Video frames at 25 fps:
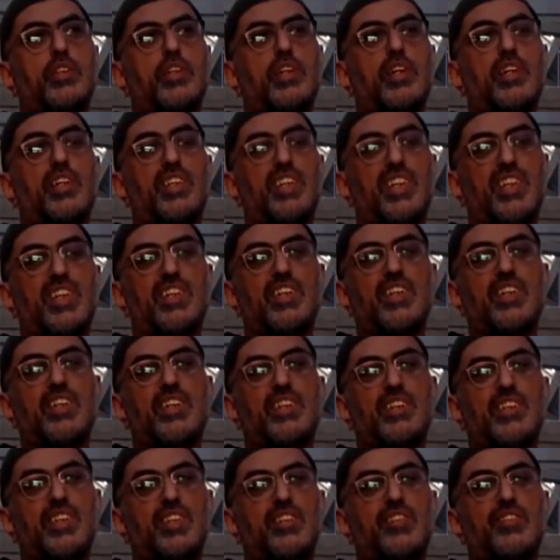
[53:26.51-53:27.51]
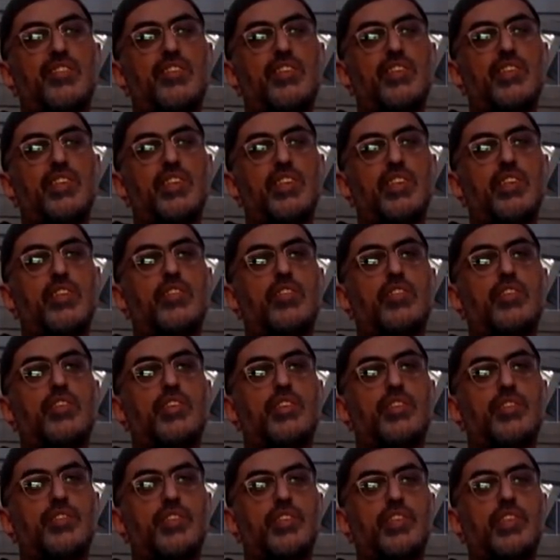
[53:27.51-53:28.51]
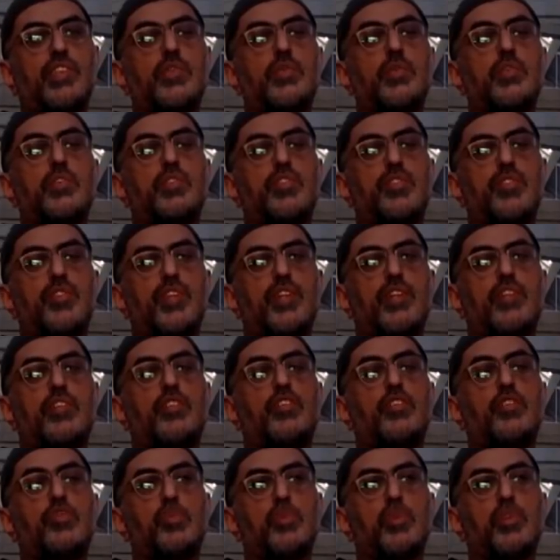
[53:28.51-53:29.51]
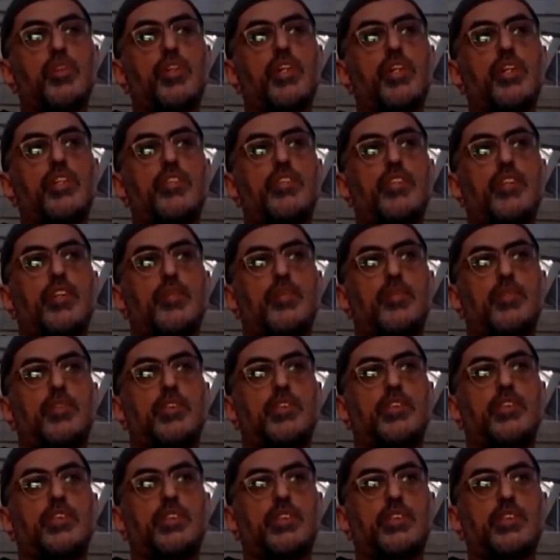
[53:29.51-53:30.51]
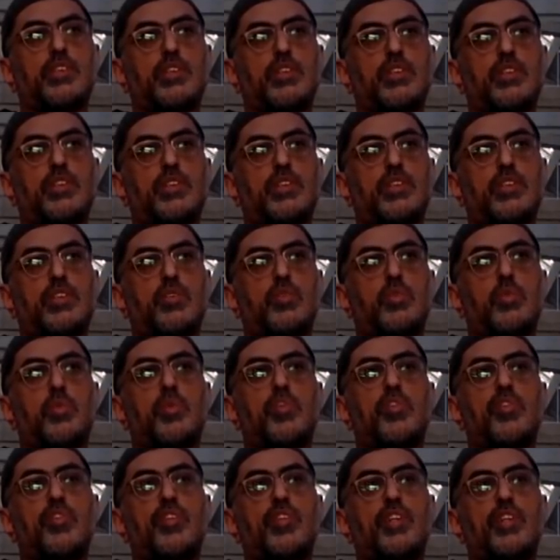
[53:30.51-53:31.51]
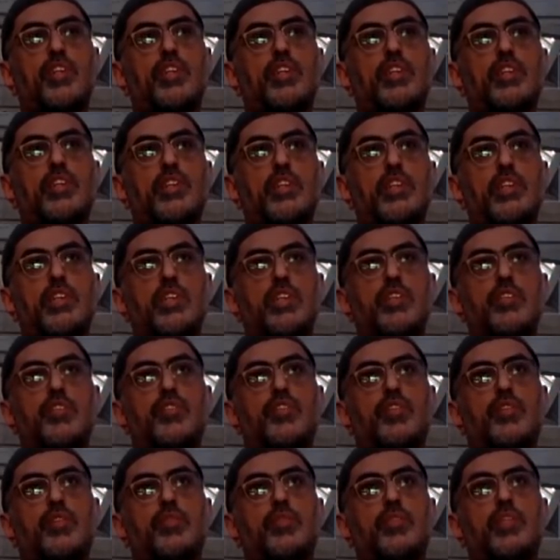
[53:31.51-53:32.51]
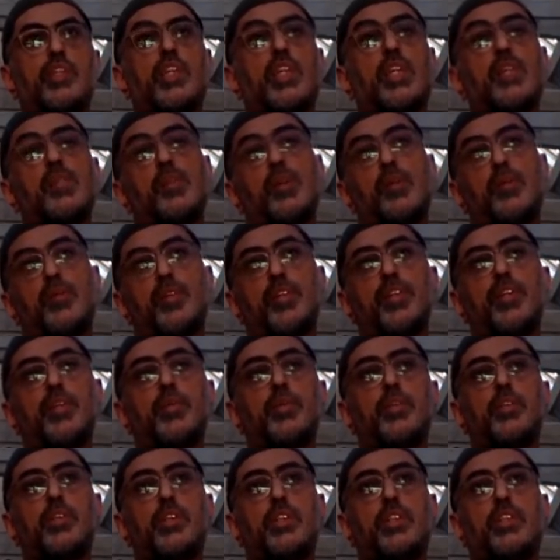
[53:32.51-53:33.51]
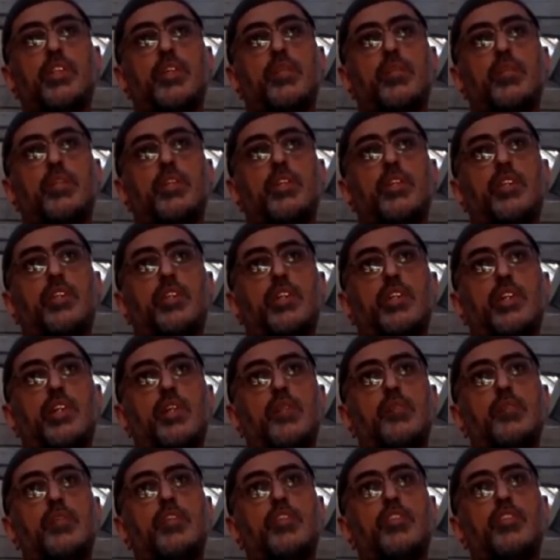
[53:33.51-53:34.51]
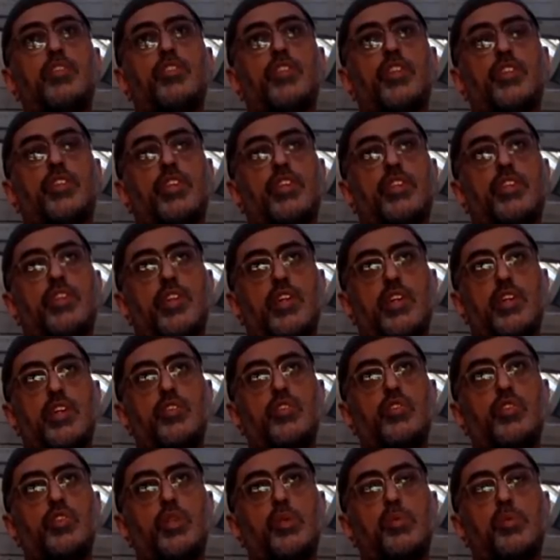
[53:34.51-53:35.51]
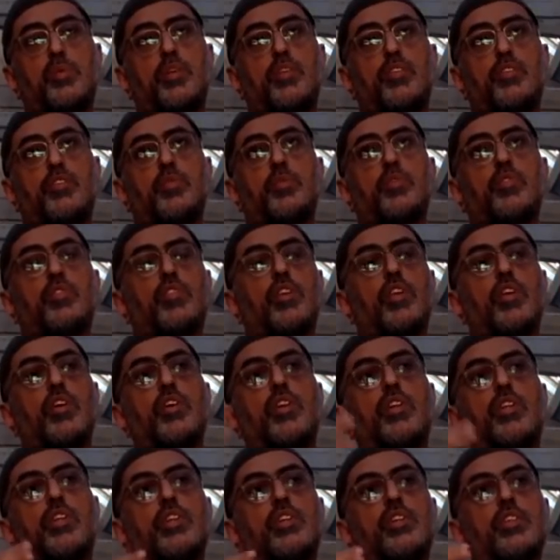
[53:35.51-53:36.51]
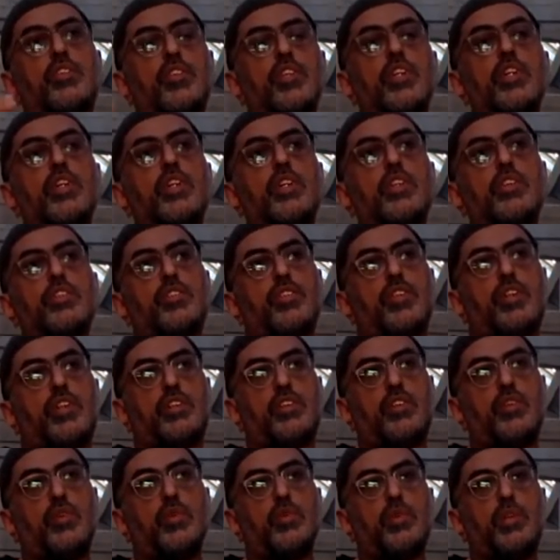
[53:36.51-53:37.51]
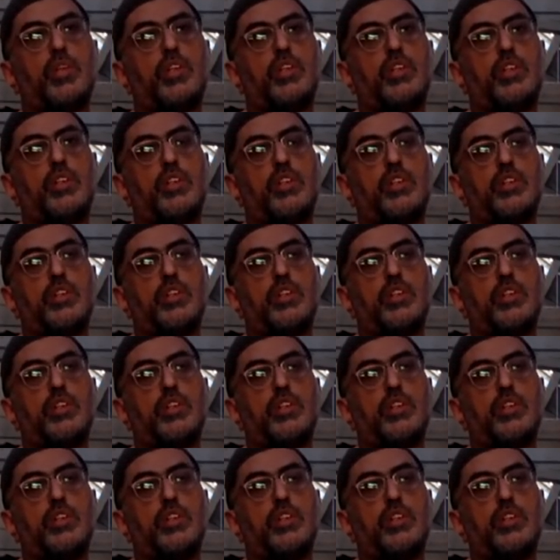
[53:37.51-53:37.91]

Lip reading: And that reading, the reading with reflection is more a nighttime reading, because what we find from like Imam al-Nawawi in Kitab al-Adhkar, he mentioned that the tahajjud of the Prophet was longer than his Salat al-Duha.